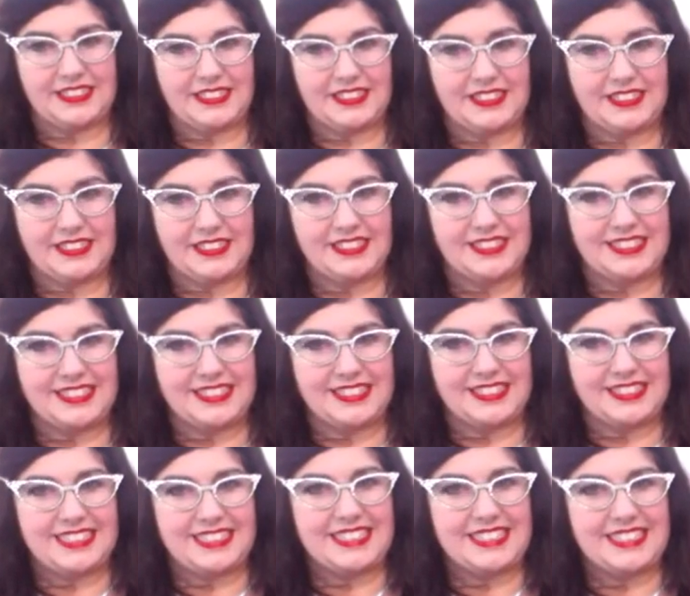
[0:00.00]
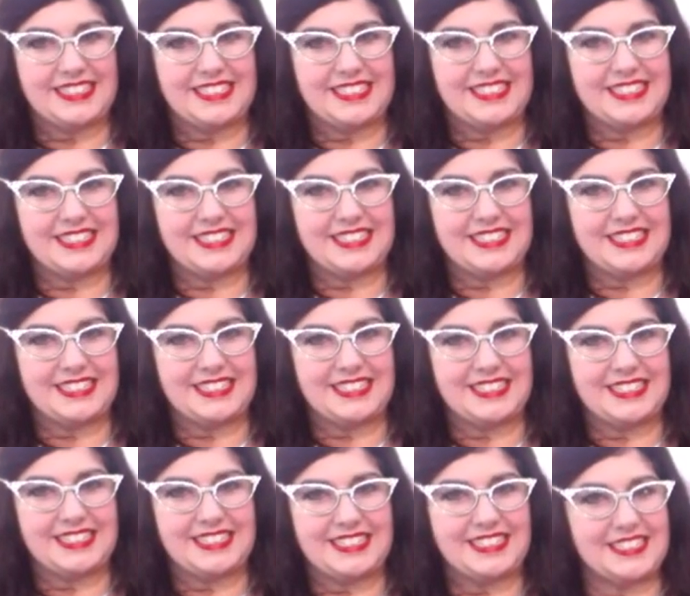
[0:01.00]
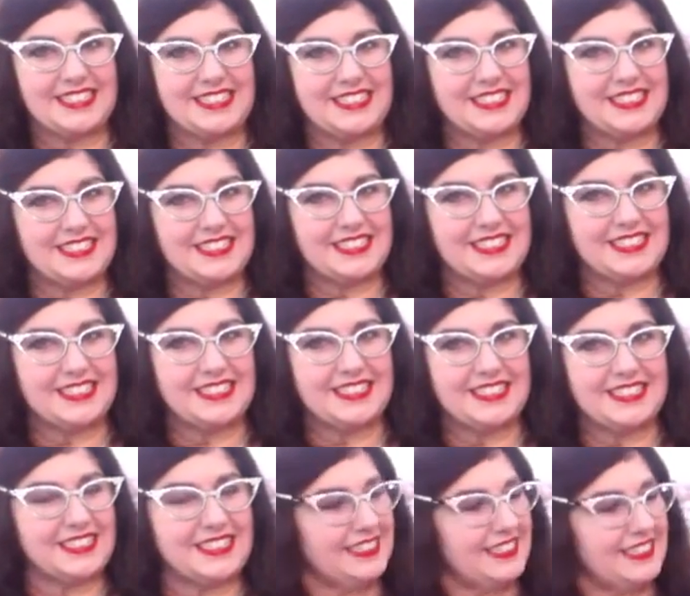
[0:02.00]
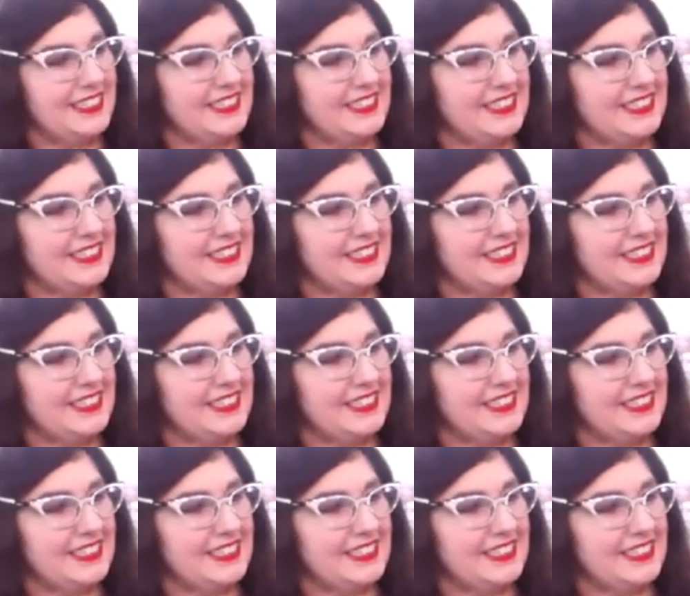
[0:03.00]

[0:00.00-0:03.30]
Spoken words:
[no speech]